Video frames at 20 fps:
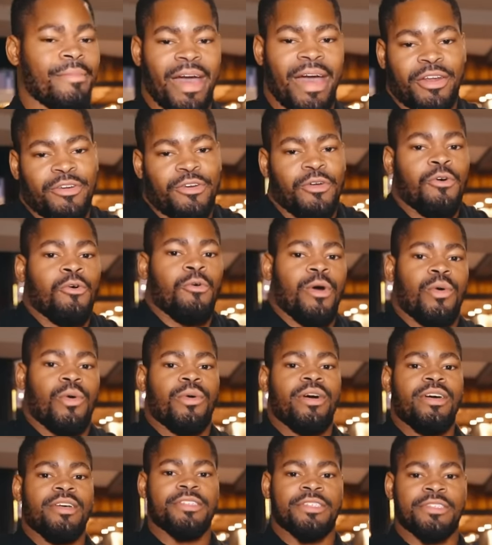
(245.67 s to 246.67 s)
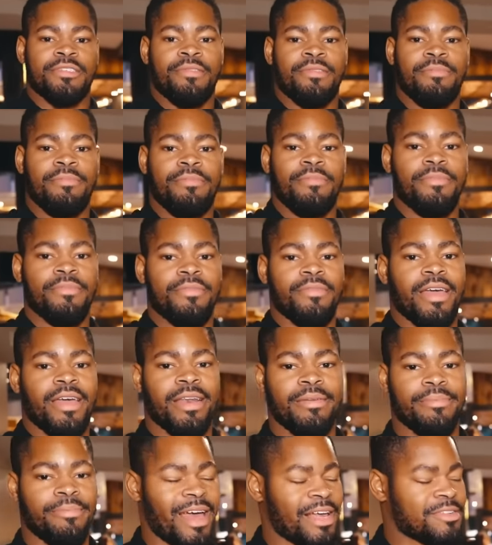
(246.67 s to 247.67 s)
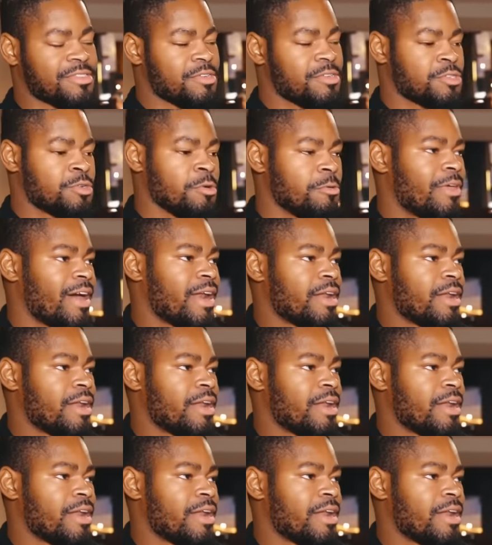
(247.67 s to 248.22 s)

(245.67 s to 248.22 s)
I didn't know who I was, and that's the truth.